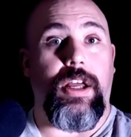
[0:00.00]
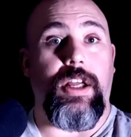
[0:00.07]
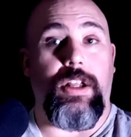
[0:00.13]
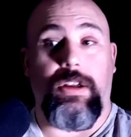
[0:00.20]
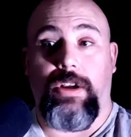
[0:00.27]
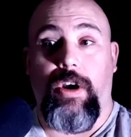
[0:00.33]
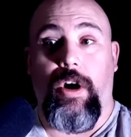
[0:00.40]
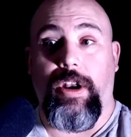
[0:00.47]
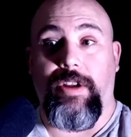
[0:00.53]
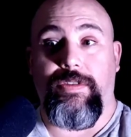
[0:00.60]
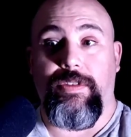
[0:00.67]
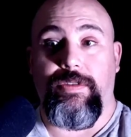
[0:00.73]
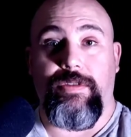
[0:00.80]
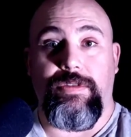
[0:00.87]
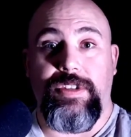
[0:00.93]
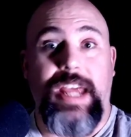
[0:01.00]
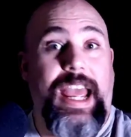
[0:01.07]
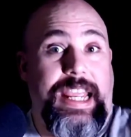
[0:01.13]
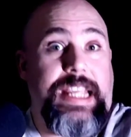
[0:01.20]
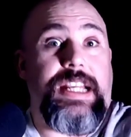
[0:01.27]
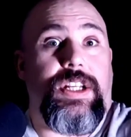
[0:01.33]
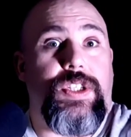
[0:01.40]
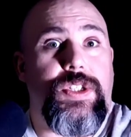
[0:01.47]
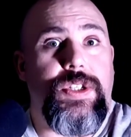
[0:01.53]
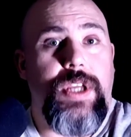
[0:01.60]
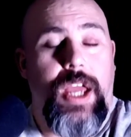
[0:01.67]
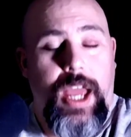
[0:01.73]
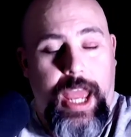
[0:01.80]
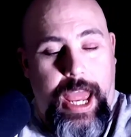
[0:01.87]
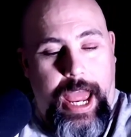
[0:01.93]
kind of takes
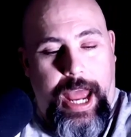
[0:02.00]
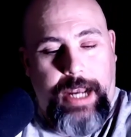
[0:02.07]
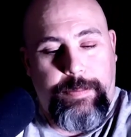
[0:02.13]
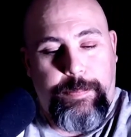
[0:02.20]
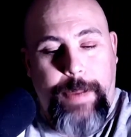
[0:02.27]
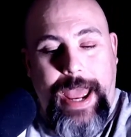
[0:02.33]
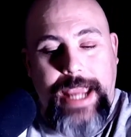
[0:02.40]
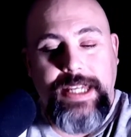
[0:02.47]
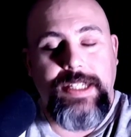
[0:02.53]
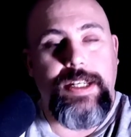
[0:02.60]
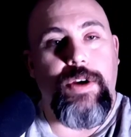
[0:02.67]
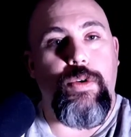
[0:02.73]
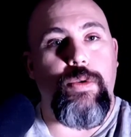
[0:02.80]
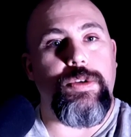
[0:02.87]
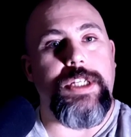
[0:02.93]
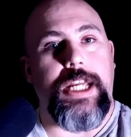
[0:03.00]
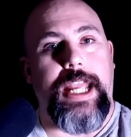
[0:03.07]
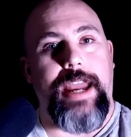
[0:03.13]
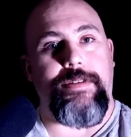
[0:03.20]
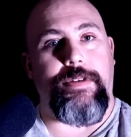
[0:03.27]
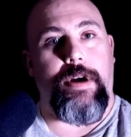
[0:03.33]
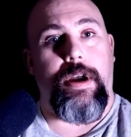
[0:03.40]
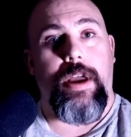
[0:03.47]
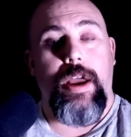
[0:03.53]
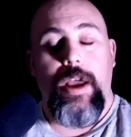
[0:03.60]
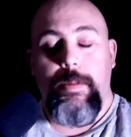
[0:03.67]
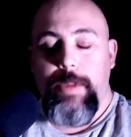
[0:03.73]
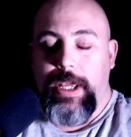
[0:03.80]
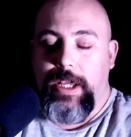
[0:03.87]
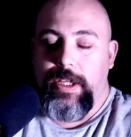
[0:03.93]
and paste it all together,
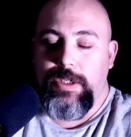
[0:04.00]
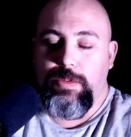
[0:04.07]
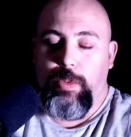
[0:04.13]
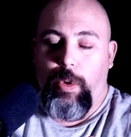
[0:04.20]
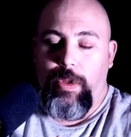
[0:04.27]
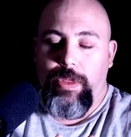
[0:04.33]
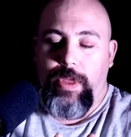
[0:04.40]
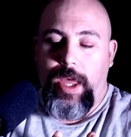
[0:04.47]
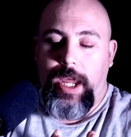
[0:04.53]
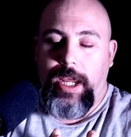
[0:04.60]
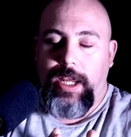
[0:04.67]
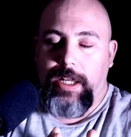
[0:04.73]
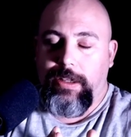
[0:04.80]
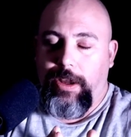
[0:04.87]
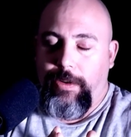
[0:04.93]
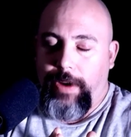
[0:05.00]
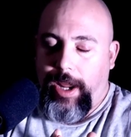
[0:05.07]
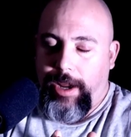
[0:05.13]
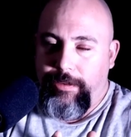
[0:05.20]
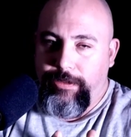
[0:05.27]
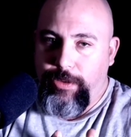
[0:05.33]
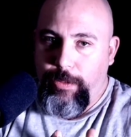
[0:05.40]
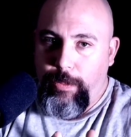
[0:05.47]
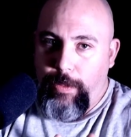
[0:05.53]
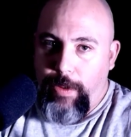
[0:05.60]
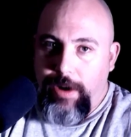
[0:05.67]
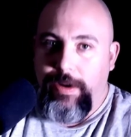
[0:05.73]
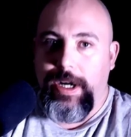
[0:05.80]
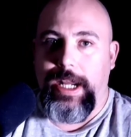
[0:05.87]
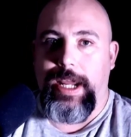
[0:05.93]
because what they don't have to
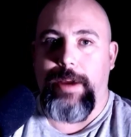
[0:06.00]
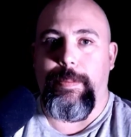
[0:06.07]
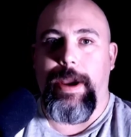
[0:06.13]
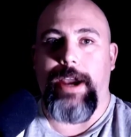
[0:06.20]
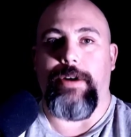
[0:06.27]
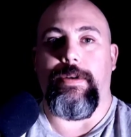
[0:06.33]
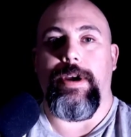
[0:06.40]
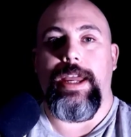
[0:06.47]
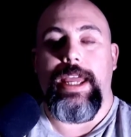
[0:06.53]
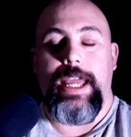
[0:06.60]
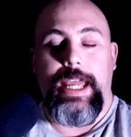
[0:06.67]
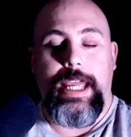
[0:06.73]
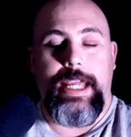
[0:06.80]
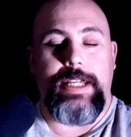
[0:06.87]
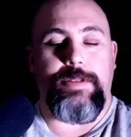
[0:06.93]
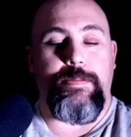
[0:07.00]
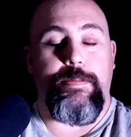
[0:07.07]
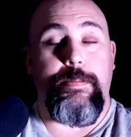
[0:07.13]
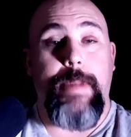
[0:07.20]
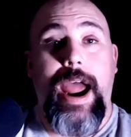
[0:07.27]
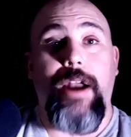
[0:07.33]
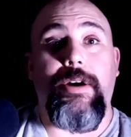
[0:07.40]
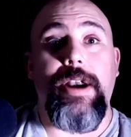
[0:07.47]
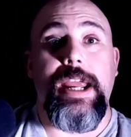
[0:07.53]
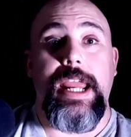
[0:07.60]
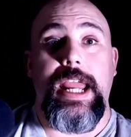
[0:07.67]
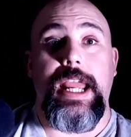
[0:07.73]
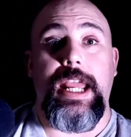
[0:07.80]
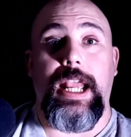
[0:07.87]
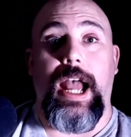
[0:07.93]
worry about is
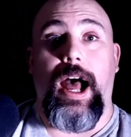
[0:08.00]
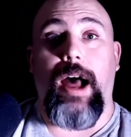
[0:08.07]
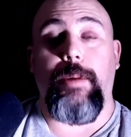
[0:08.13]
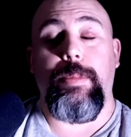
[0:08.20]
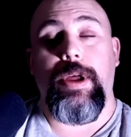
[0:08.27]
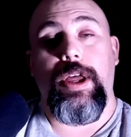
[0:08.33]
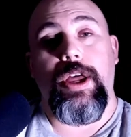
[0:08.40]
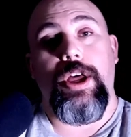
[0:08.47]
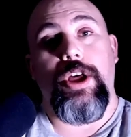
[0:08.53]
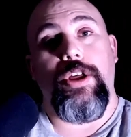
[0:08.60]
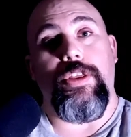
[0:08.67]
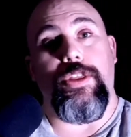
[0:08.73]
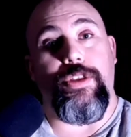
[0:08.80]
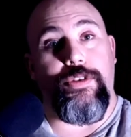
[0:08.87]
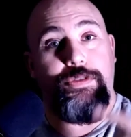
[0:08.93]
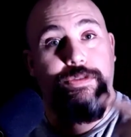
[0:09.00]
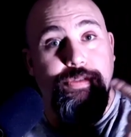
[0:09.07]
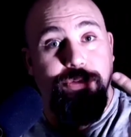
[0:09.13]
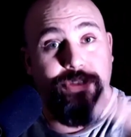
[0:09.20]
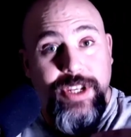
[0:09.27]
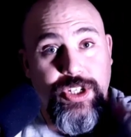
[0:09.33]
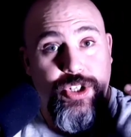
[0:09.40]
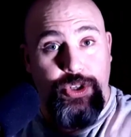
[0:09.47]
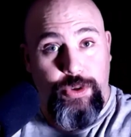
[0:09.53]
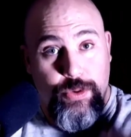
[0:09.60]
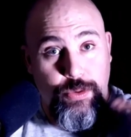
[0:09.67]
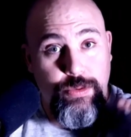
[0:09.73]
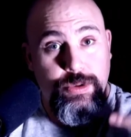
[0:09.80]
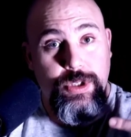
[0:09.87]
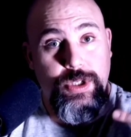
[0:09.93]
marrying up the
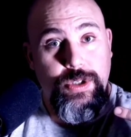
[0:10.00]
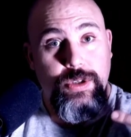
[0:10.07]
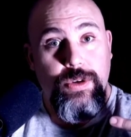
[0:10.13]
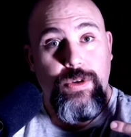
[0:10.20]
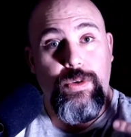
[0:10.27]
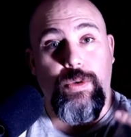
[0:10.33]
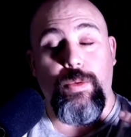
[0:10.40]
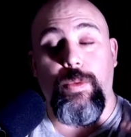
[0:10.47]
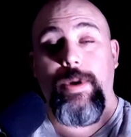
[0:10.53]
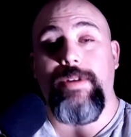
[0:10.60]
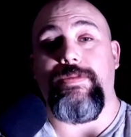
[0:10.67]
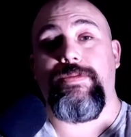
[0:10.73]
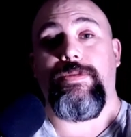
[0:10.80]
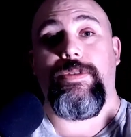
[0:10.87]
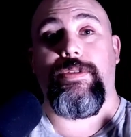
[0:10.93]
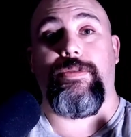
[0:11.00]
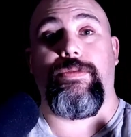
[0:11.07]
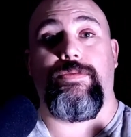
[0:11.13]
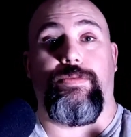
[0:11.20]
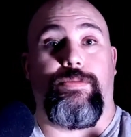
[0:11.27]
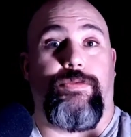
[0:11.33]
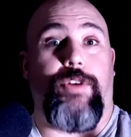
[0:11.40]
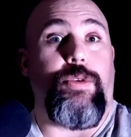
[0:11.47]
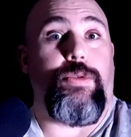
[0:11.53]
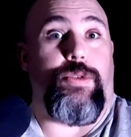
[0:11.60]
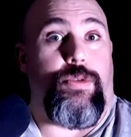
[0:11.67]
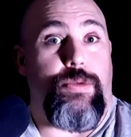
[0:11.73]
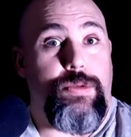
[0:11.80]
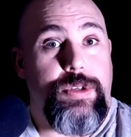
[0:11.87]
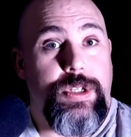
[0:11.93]
visuals with the
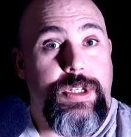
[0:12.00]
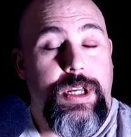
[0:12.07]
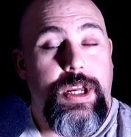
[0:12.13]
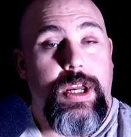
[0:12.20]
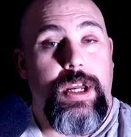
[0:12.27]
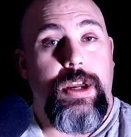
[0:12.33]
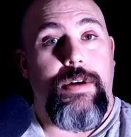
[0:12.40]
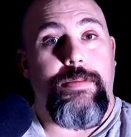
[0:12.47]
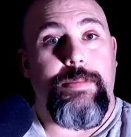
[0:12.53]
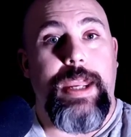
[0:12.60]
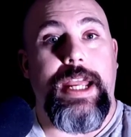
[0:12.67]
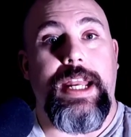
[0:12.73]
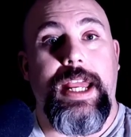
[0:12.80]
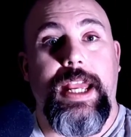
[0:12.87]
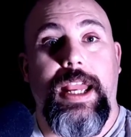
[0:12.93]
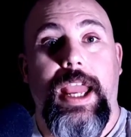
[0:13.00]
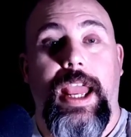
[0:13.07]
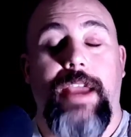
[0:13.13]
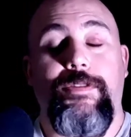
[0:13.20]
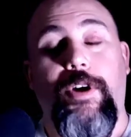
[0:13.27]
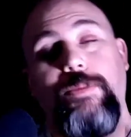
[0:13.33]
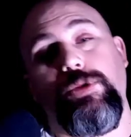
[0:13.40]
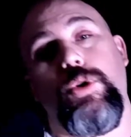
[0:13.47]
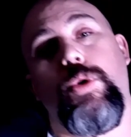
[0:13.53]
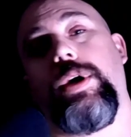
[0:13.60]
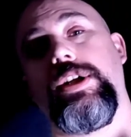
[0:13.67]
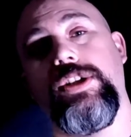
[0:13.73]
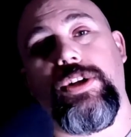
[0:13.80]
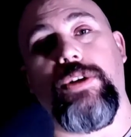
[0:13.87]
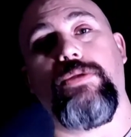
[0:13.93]
vocals. Meaning, if I'm talking
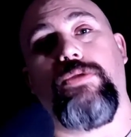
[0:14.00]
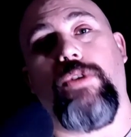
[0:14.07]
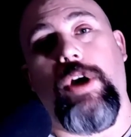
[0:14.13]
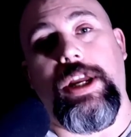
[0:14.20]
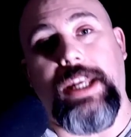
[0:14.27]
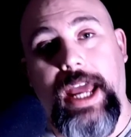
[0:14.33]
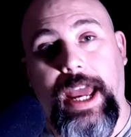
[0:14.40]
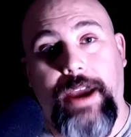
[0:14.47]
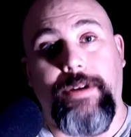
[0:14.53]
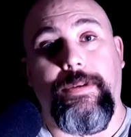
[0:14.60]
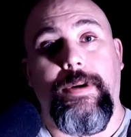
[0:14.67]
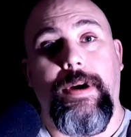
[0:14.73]
to you right now,